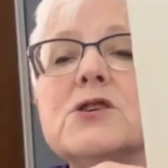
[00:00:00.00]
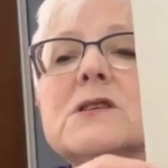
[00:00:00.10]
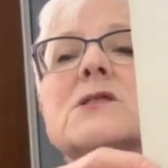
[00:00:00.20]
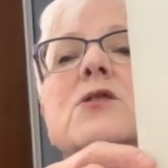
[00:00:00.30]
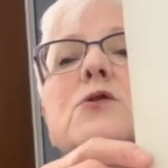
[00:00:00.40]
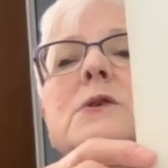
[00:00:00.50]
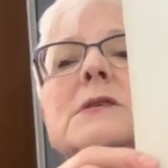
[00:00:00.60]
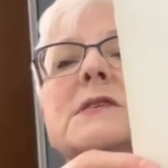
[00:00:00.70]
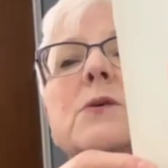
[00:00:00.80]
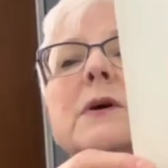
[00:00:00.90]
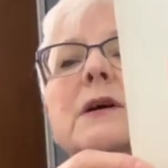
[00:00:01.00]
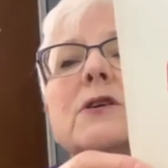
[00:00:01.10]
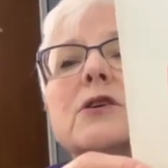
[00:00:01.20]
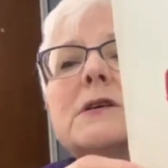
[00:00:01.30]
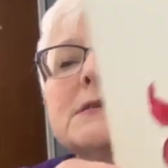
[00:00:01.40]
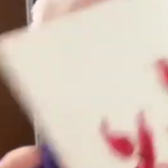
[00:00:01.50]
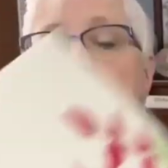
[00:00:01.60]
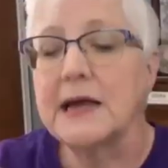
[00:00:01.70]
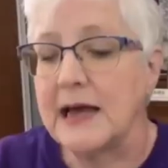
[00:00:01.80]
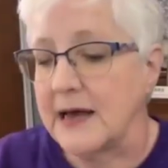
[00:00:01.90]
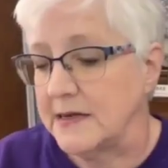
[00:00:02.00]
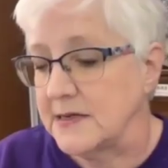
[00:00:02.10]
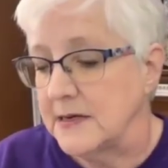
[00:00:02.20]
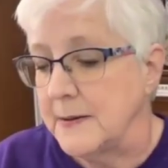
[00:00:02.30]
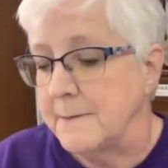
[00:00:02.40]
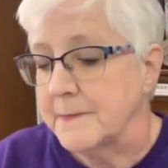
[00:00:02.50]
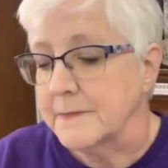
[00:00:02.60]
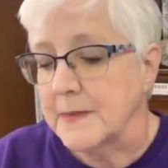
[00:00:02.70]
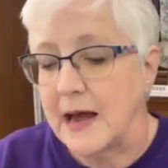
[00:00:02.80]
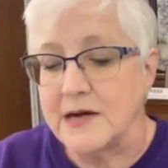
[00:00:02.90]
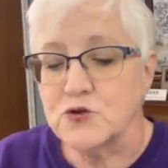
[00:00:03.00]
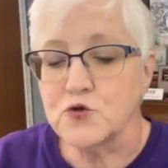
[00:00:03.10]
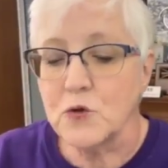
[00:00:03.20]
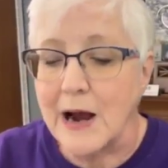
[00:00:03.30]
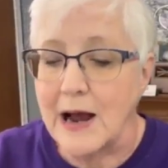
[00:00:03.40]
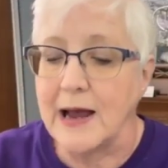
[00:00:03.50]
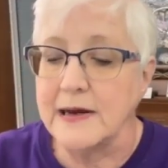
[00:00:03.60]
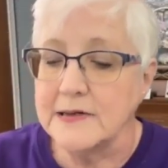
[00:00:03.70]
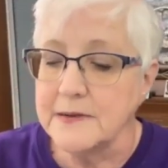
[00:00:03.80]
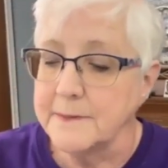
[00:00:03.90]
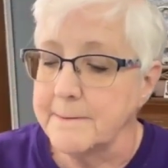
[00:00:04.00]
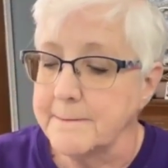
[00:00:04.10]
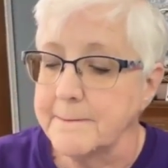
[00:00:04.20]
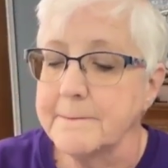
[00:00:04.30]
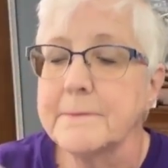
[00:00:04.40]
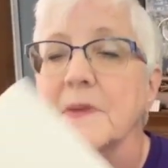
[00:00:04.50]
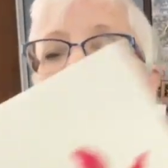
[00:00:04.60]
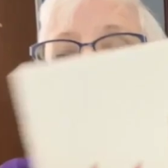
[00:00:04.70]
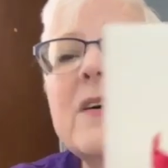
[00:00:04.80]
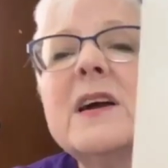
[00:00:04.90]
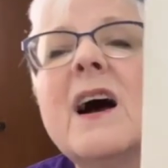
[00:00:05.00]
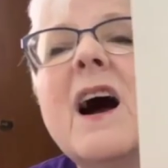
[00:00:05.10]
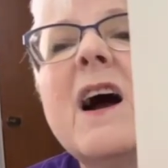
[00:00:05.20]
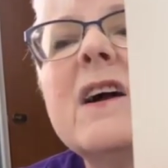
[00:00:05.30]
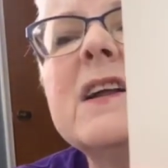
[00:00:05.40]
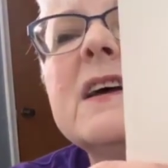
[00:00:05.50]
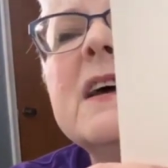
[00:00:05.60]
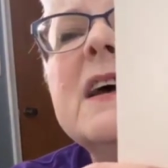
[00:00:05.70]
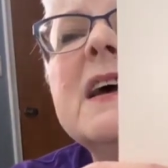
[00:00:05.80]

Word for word: just so you could see what it looks like. And I tried very hard.